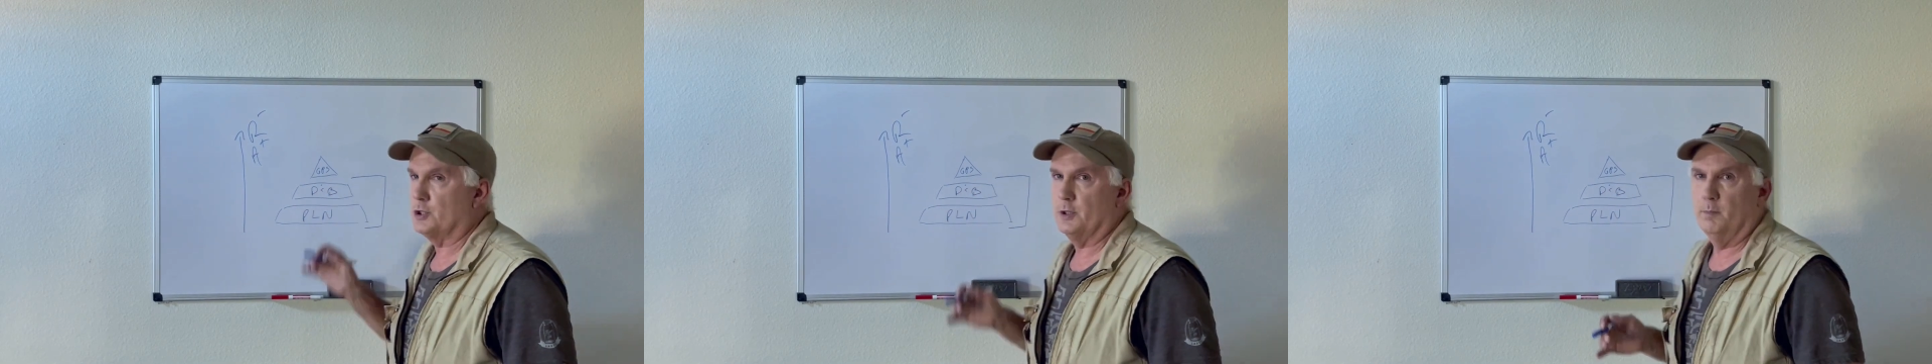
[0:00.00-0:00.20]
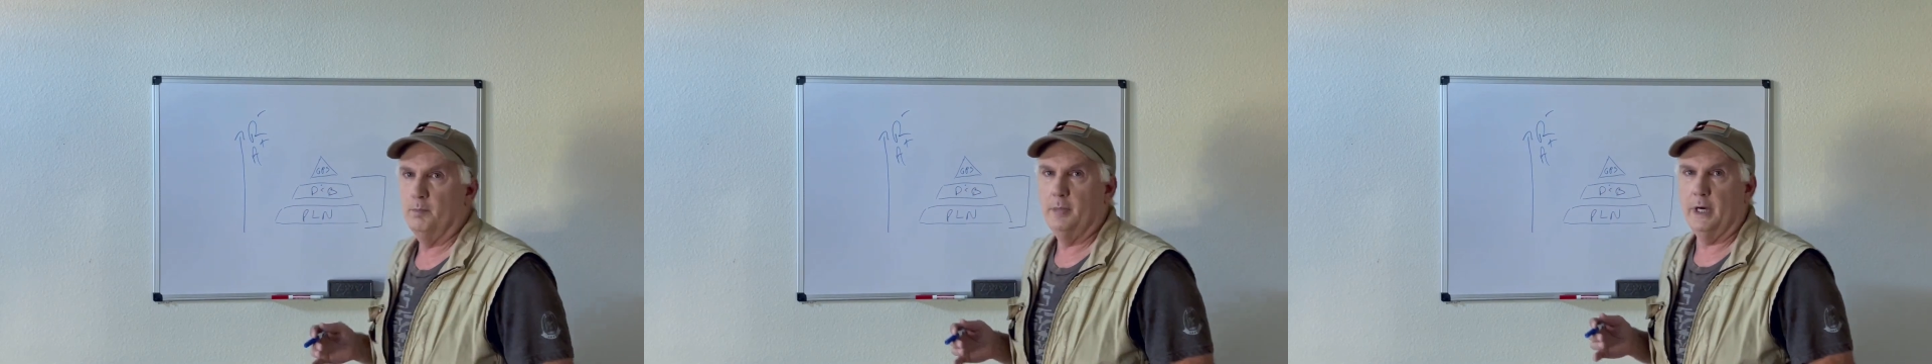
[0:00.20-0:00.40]

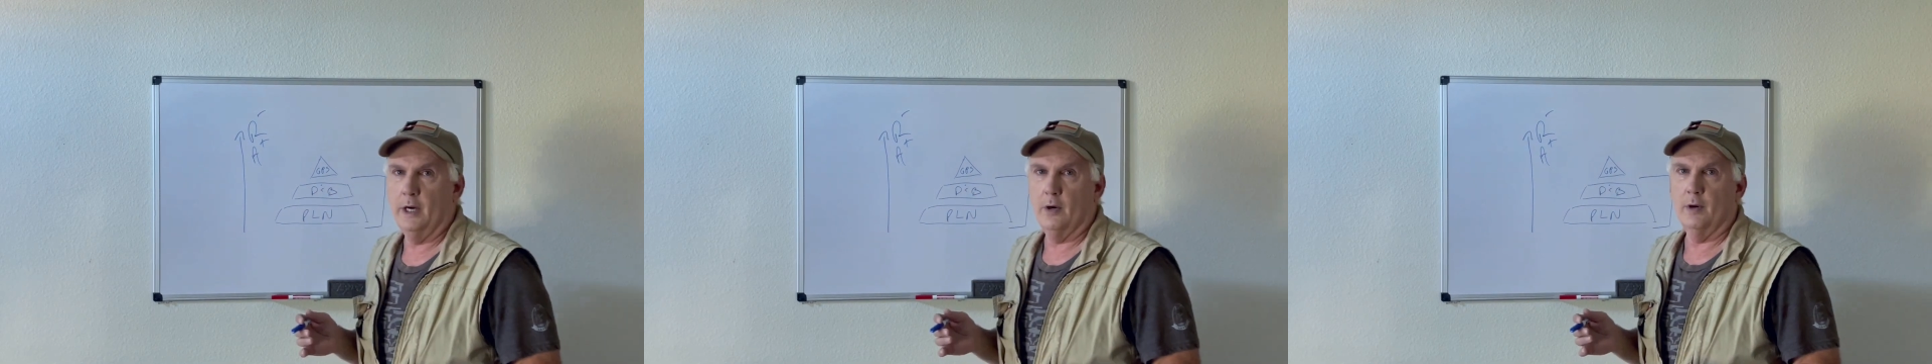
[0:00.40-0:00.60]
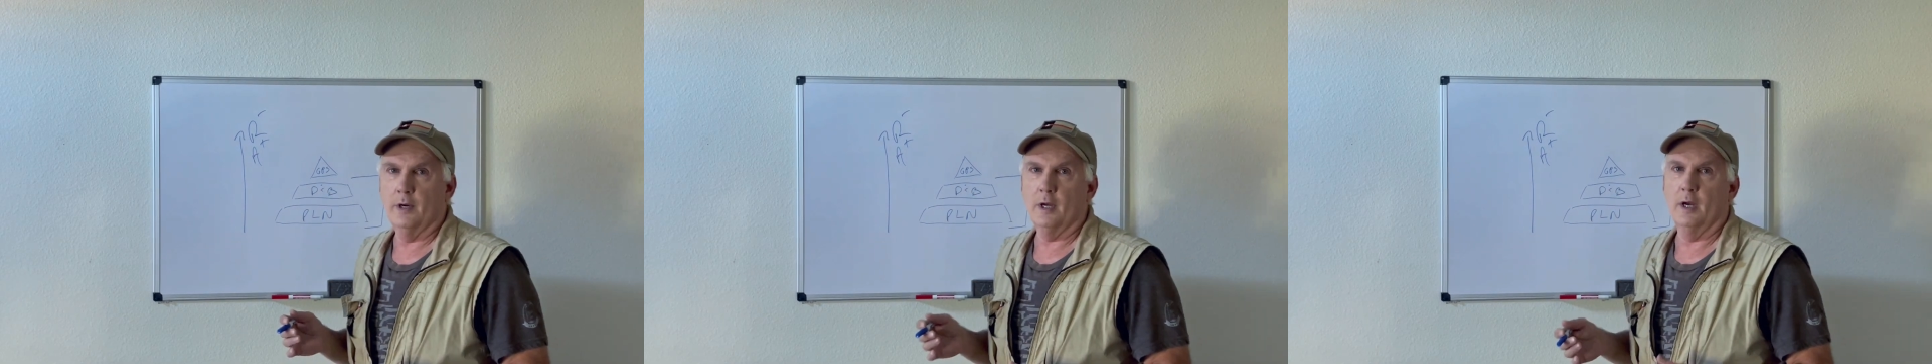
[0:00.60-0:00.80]
and
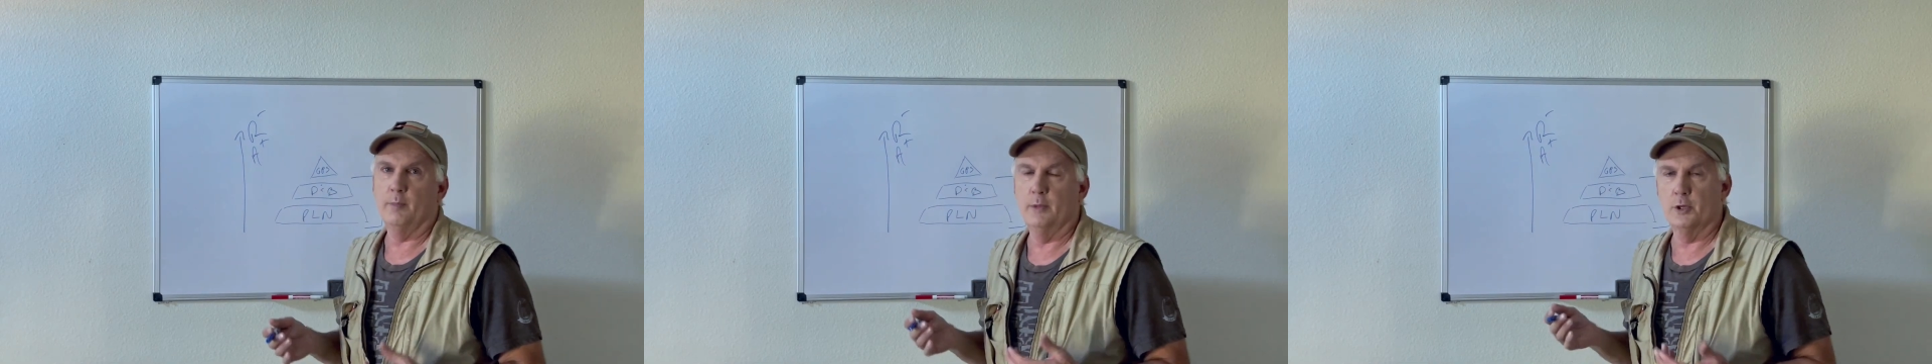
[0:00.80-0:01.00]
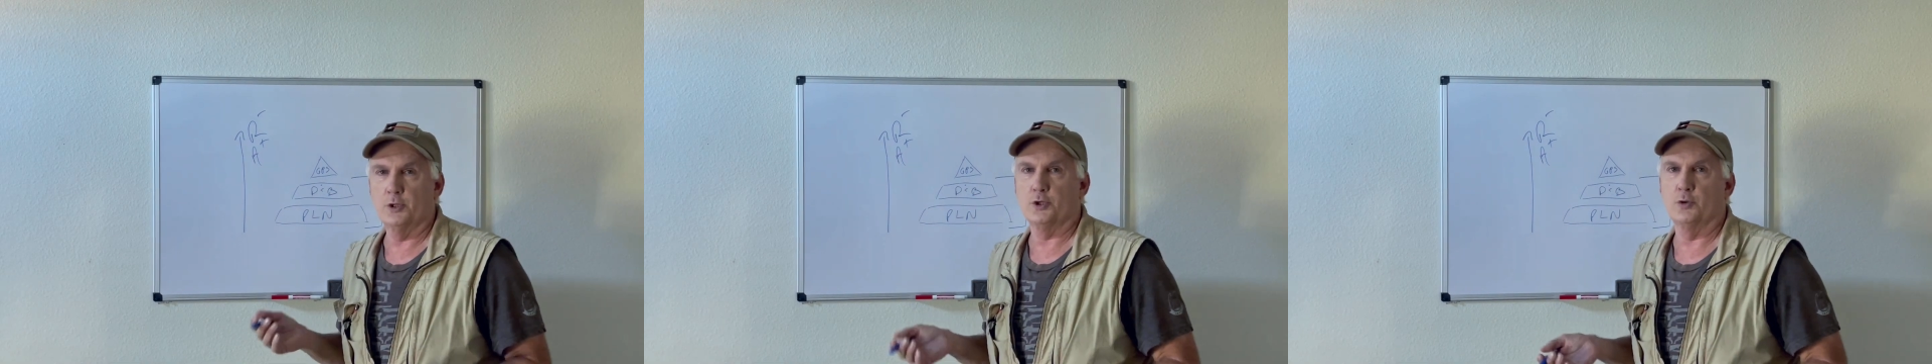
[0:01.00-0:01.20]
bearing, I
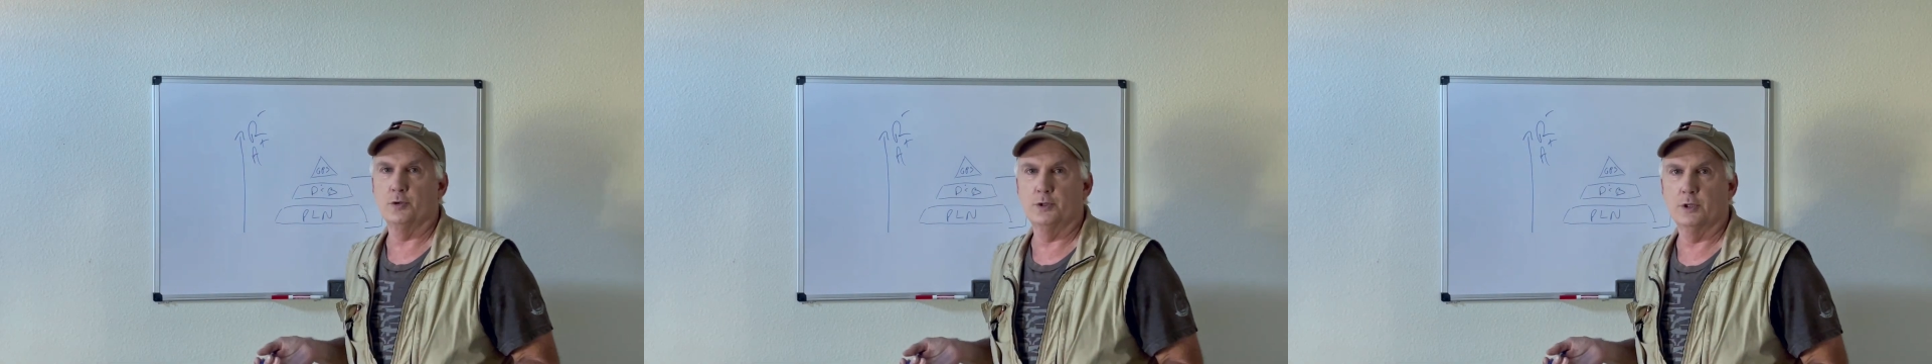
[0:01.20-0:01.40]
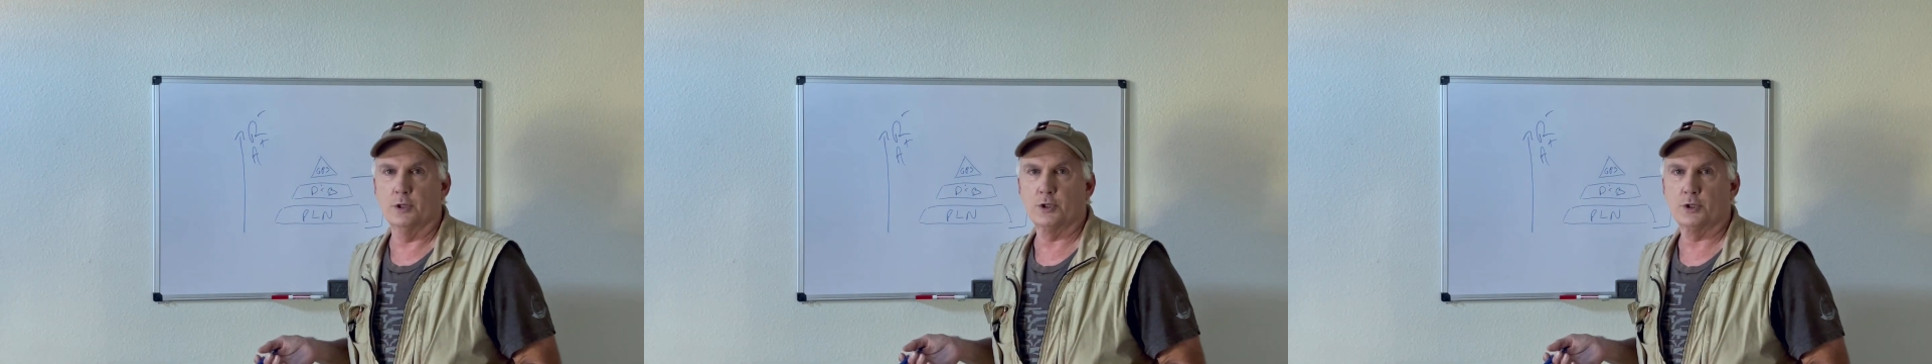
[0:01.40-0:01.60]
measure
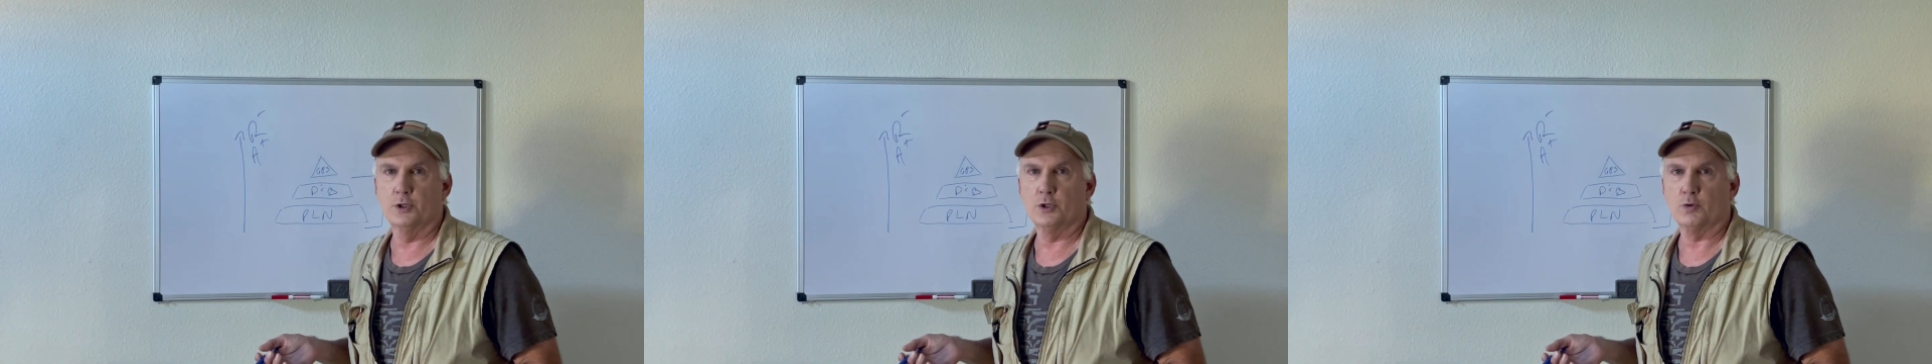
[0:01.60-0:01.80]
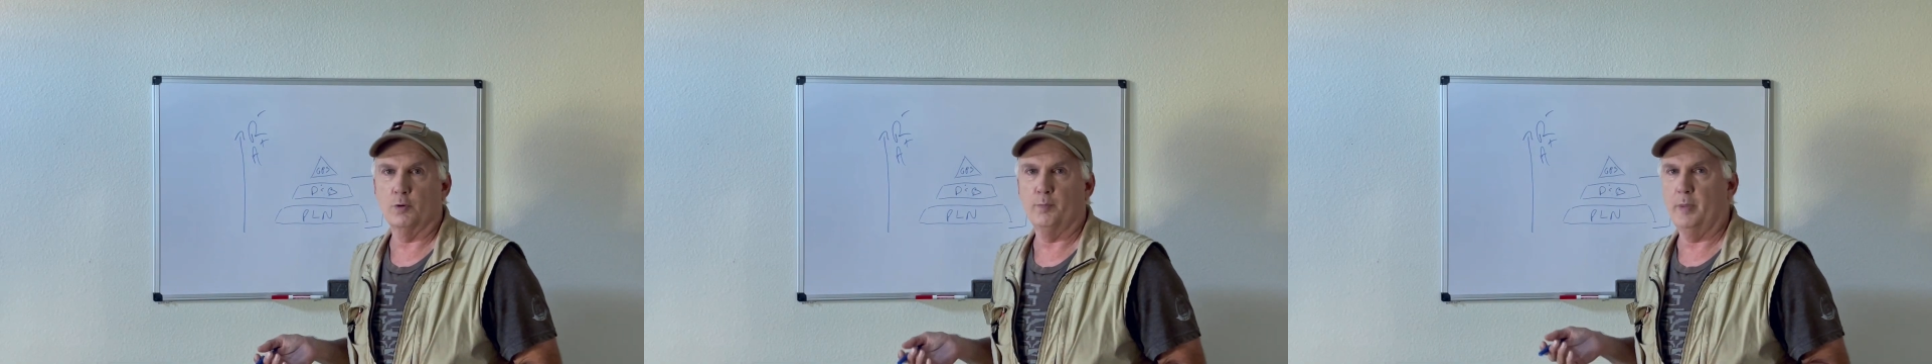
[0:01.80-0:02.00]

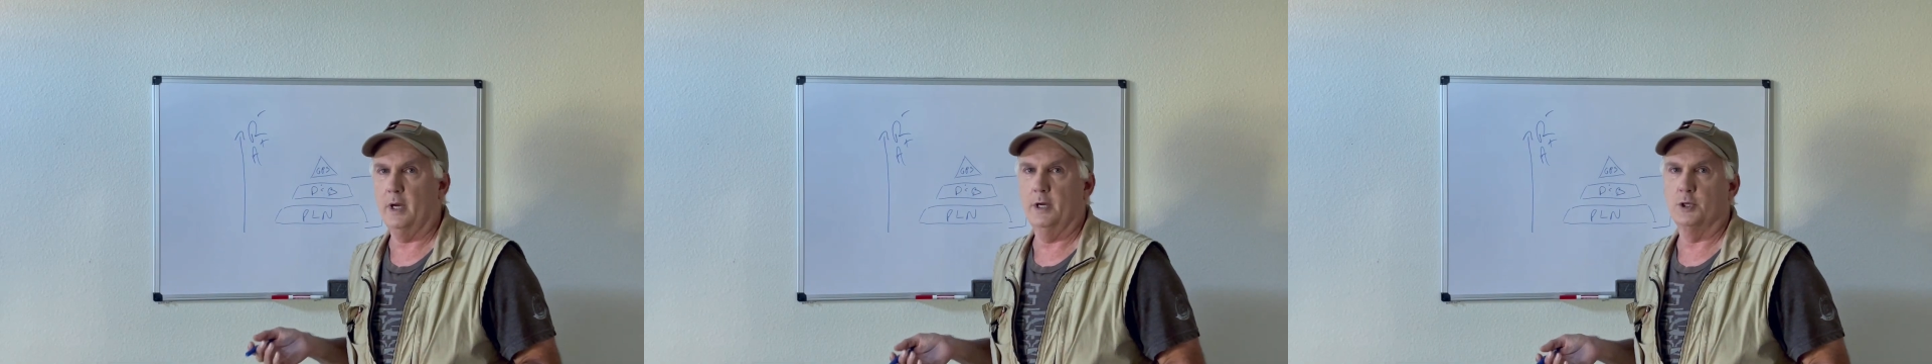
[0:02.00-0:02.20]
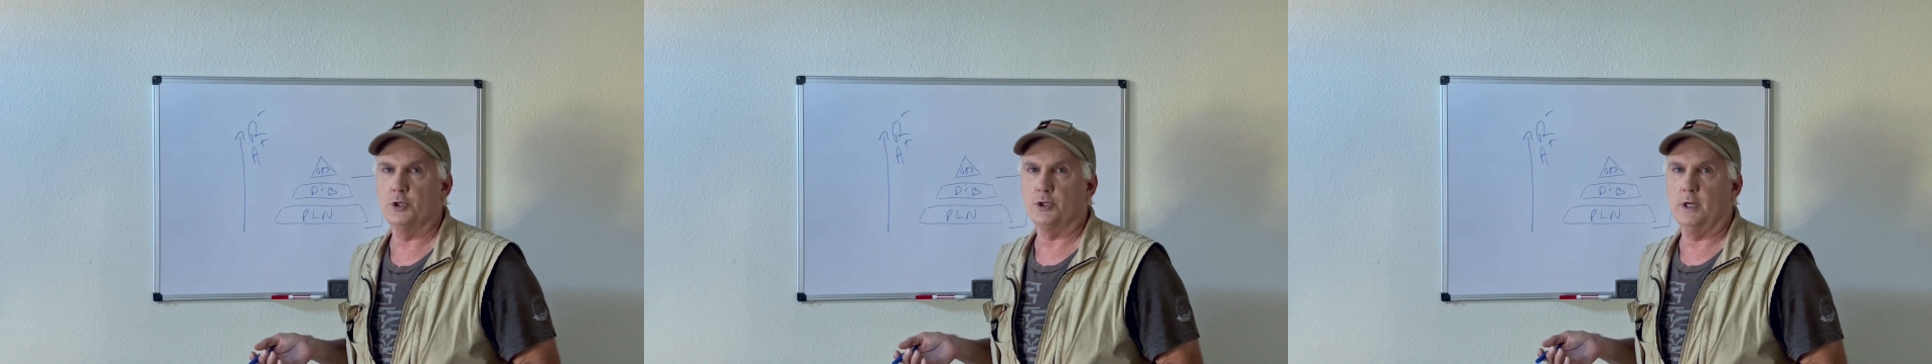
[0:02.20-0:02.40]
distance with
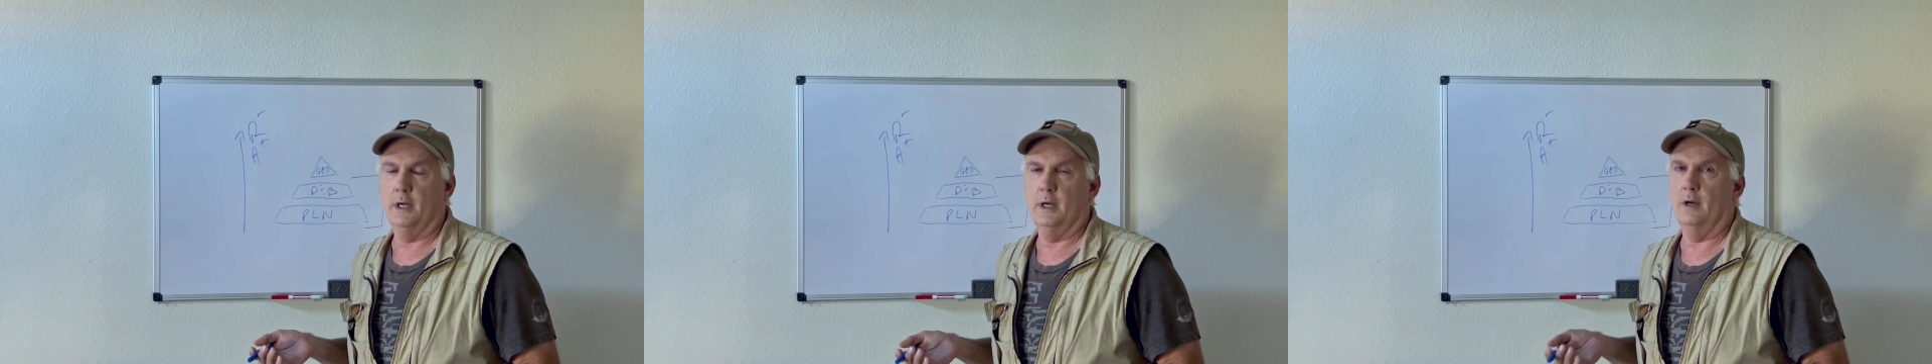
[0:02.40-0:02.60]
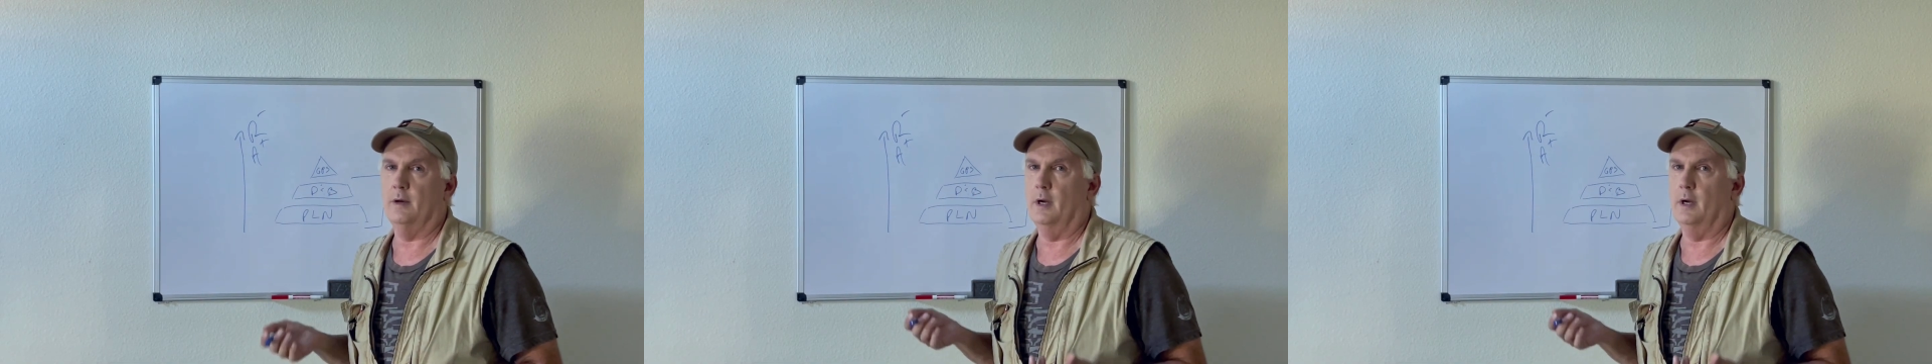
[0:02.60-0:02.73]
pace count.